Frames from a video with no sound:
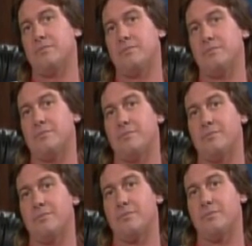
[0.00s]

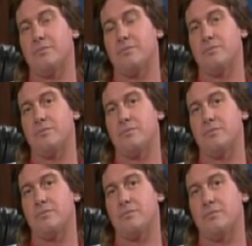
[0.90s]

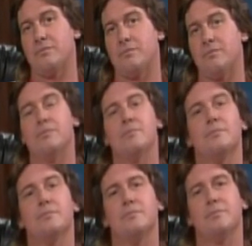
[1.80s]

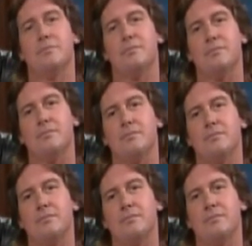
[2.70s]
(not speaking)